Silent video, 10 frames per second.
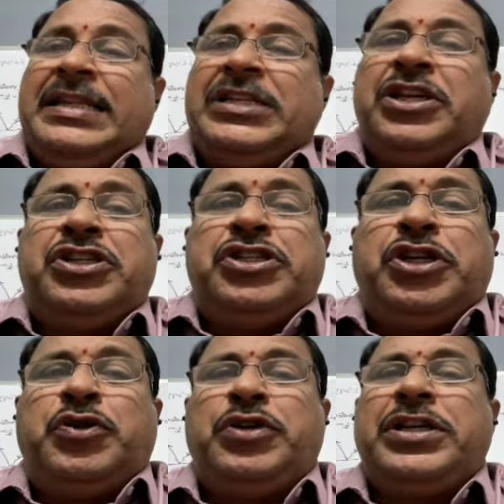in this
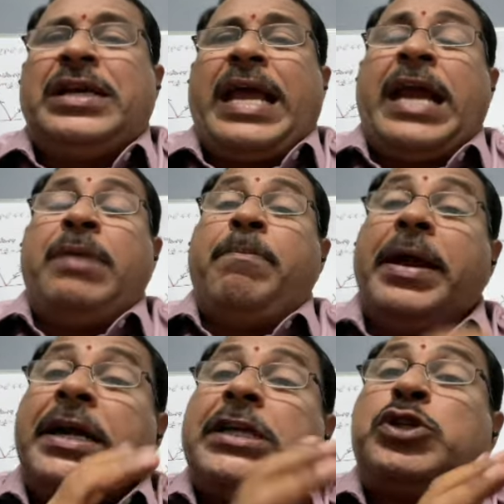institution and
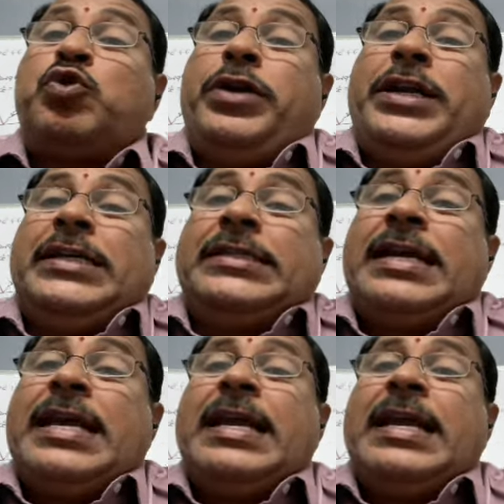merit students